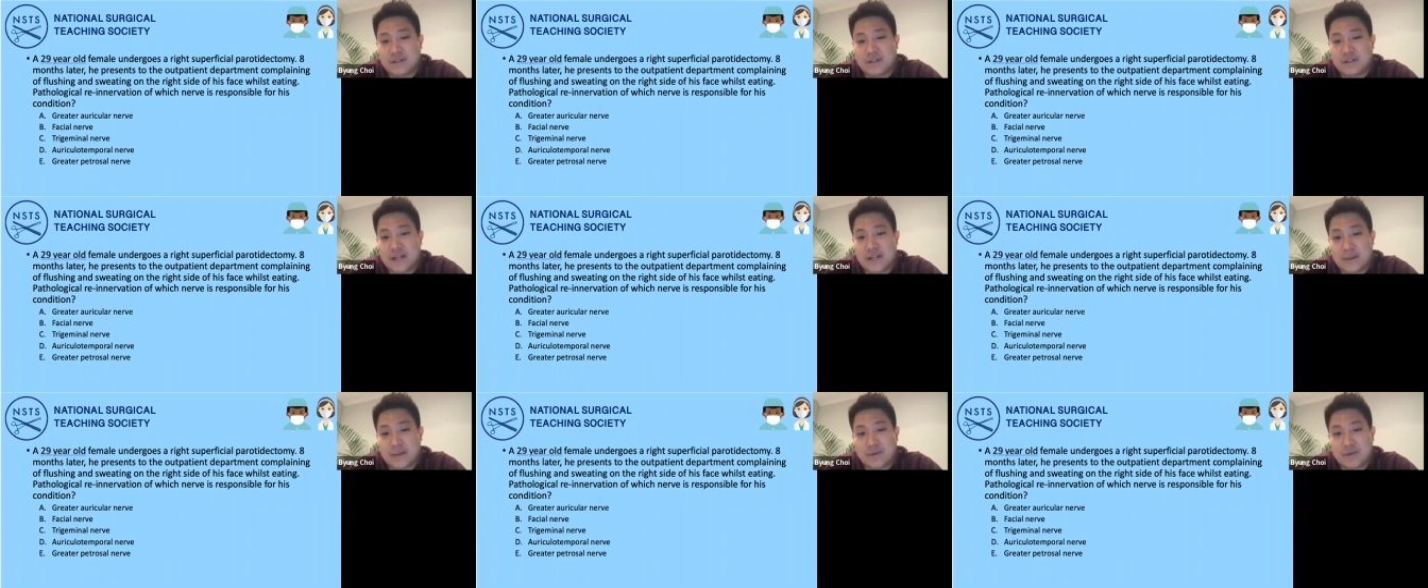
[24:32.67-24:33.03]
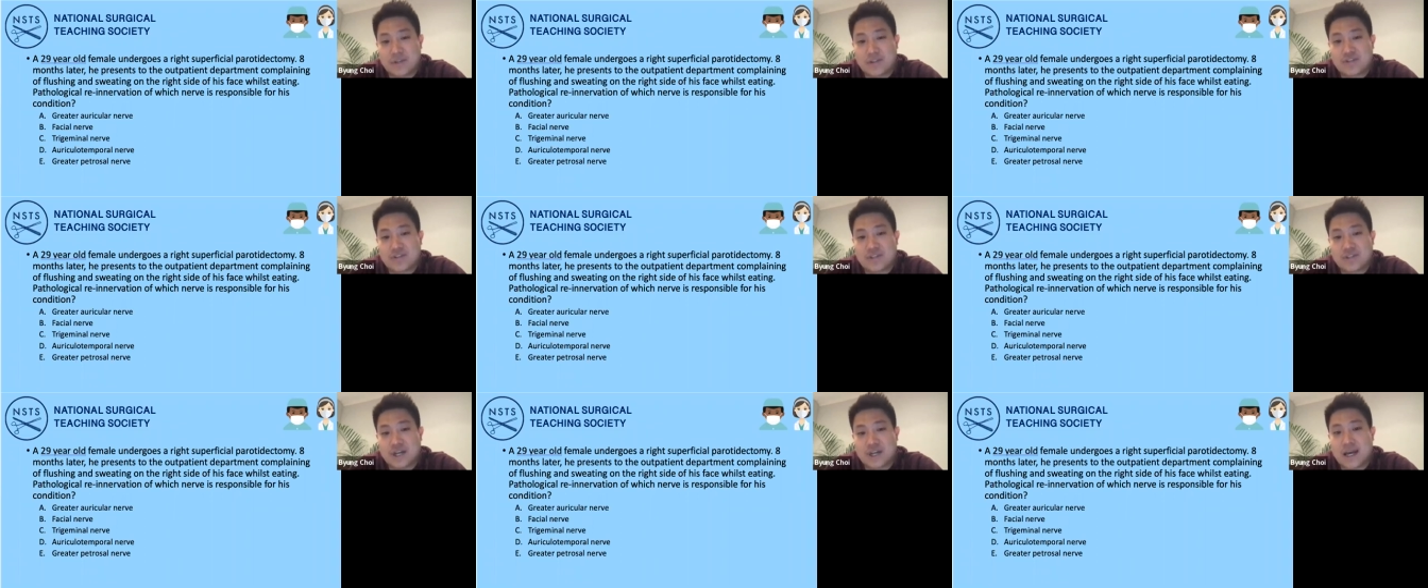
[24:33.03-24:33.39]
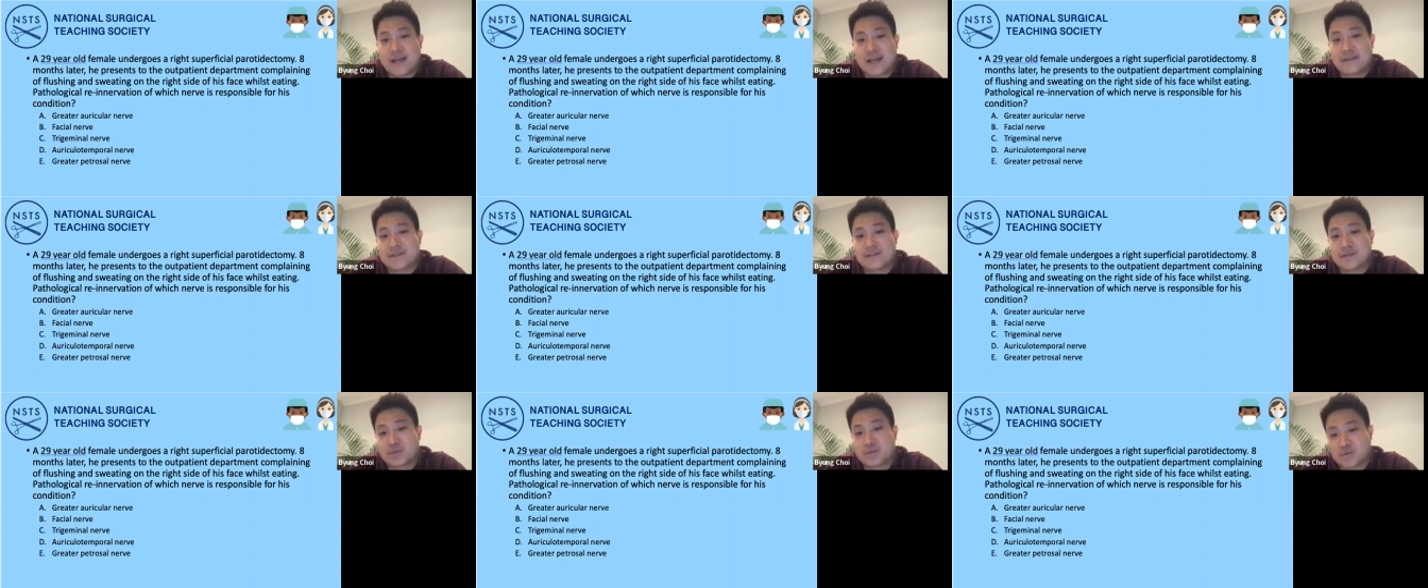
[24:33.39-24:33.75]
damaged,
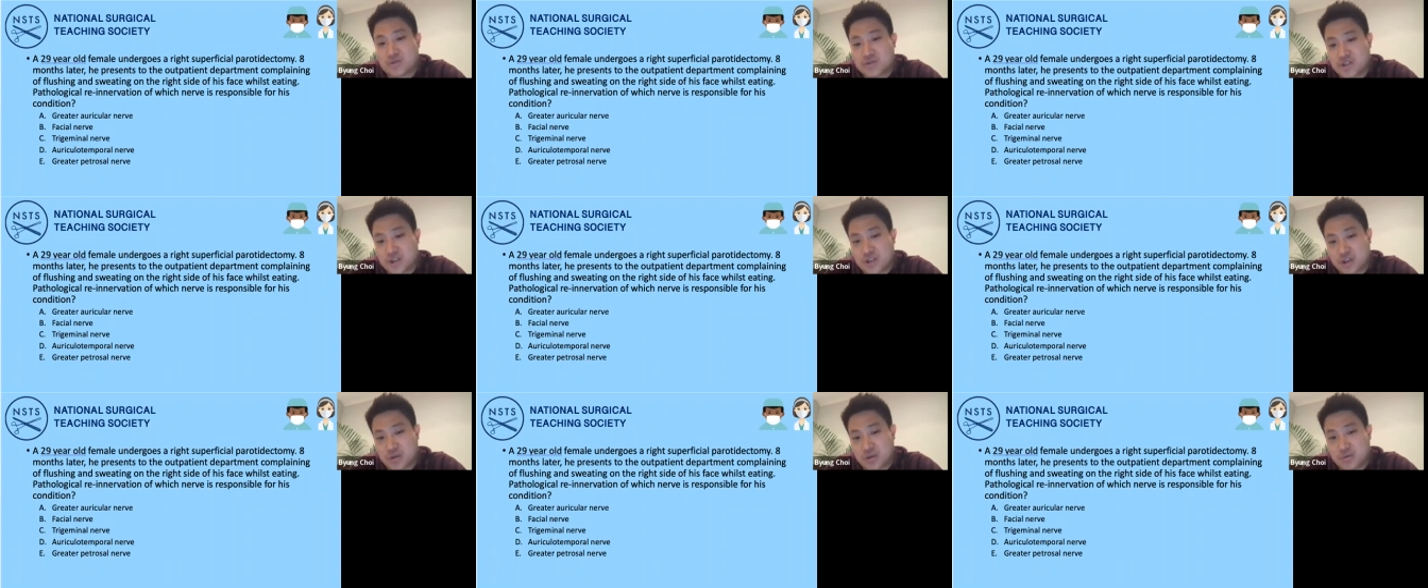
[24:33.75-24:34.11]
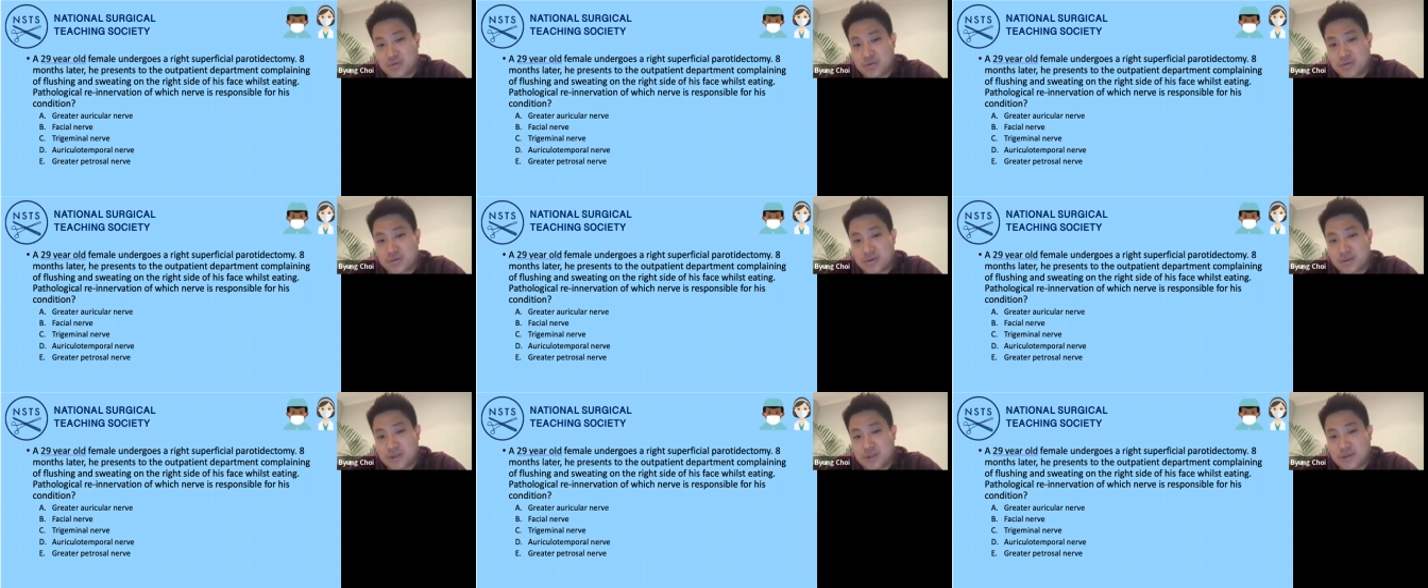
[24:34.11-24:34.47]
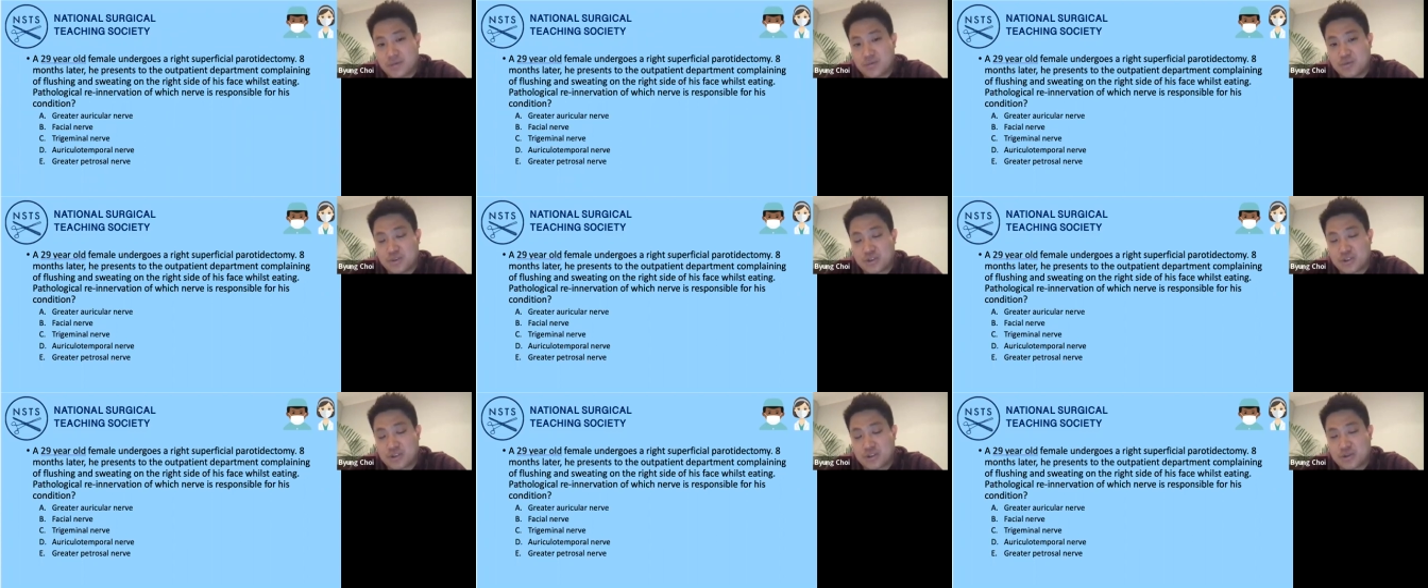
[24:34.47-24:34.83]
and also it
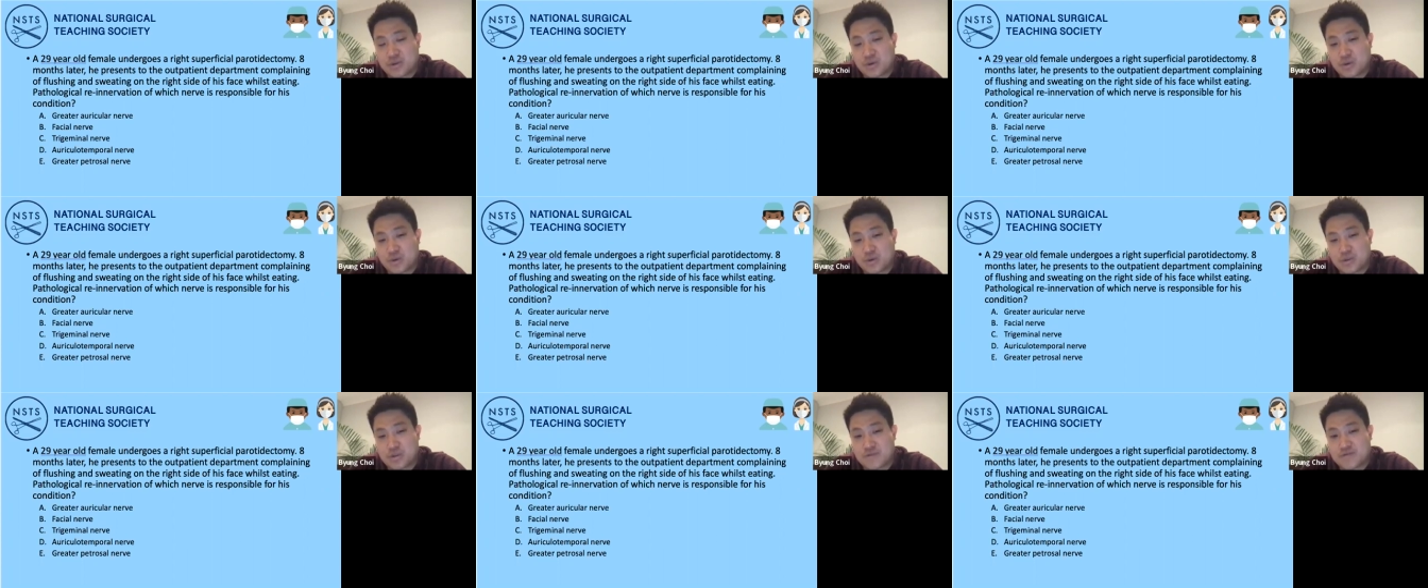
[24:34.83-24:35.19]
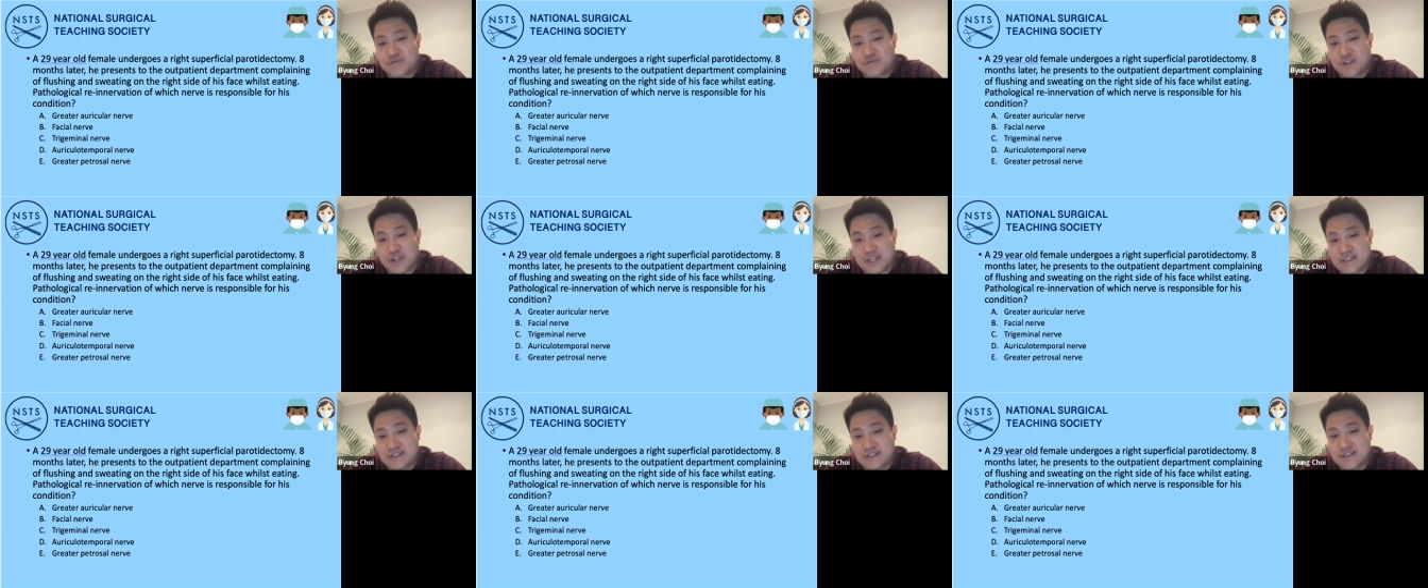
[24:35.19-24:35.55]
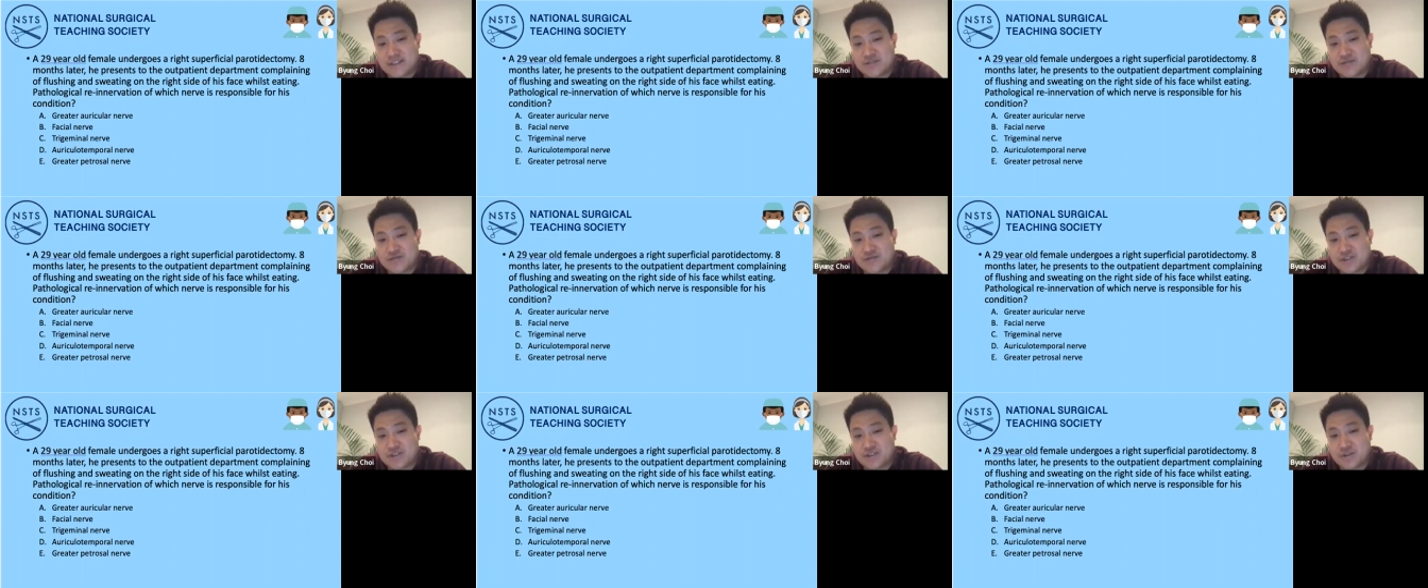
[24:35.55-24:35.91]
wouldn't cause Frey
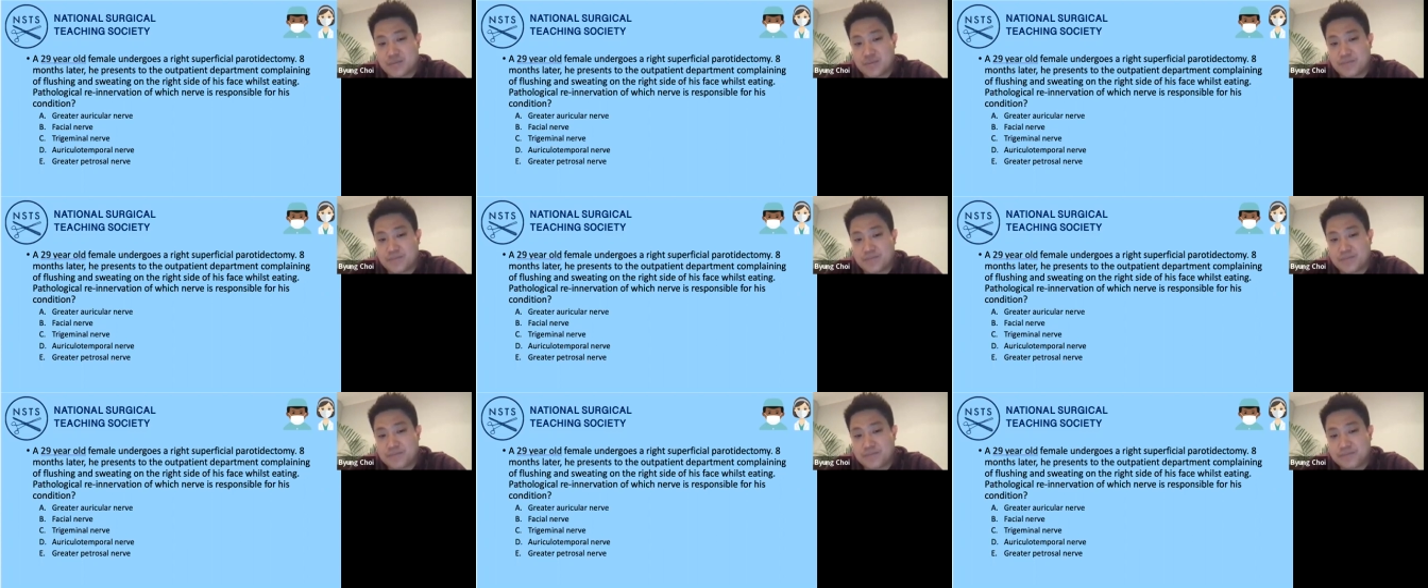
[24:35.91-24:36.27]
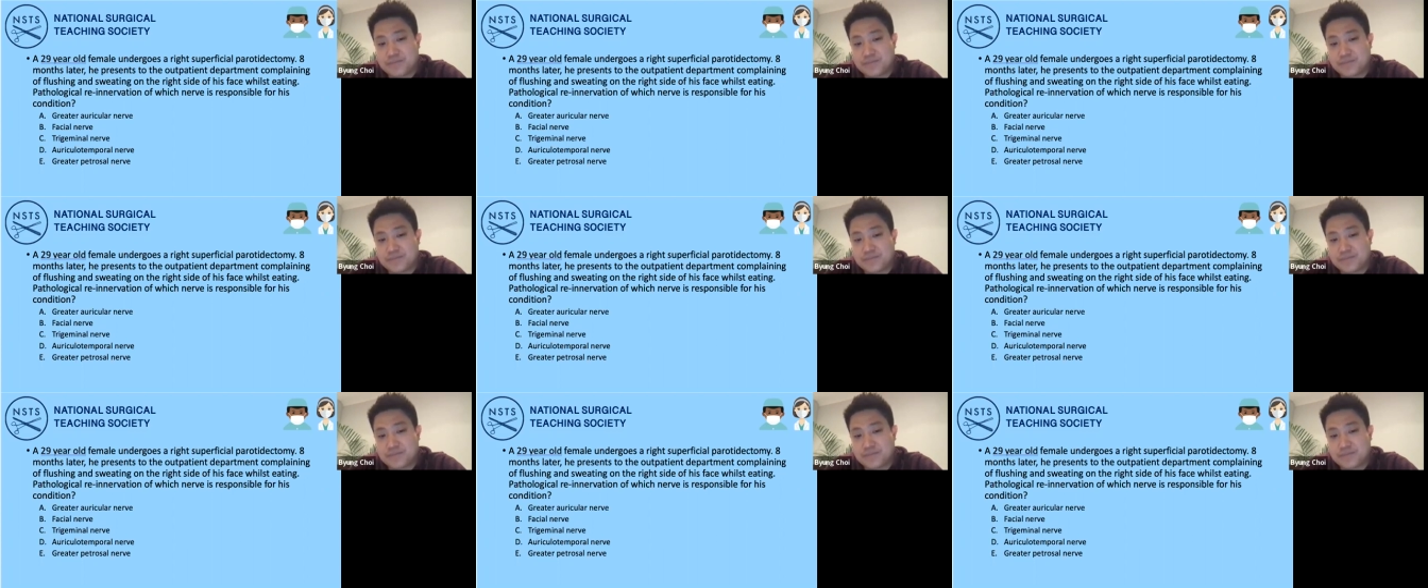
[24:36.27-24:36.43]
syndrome.